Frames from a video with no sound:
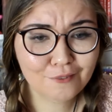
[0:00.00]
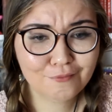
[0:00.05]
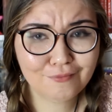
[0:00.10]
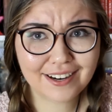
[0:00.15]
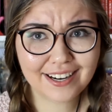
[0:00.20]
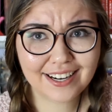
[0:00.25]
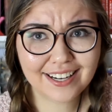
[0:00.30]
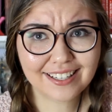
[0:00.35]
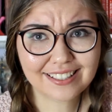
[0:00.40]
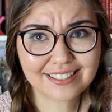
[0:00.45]

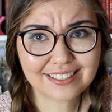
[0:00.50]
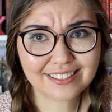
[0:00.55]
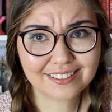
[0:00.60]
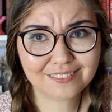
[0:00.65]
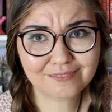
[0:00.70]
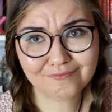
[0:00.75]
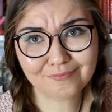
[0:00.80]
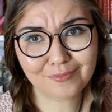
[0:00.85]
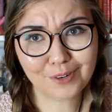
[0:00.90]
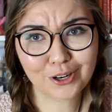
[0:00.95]
but
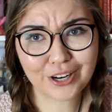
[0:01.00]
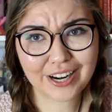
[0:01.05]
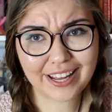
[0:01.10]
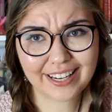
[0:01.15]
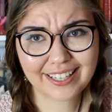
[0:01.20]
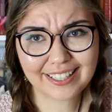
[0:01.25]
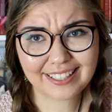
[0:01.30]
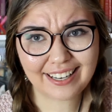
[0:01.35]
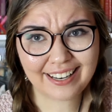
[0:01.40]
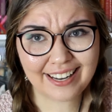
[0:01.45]
more
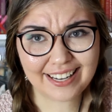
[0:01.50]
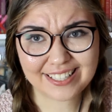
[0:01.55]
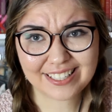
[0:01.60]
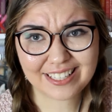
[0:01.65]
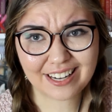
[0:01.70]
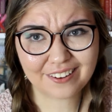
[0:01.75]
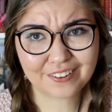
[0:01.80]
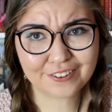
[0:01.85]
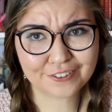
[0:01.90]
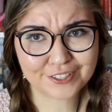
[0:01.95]
like less
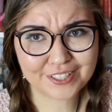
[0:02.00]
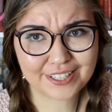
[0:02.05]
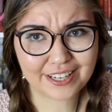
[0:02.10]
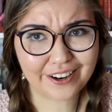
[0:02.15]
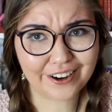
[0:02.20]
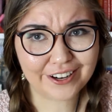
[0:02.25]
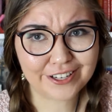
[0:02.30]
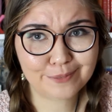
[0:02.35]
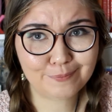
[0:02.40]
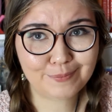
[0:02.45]
than 2
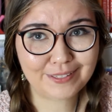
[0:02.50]
stars,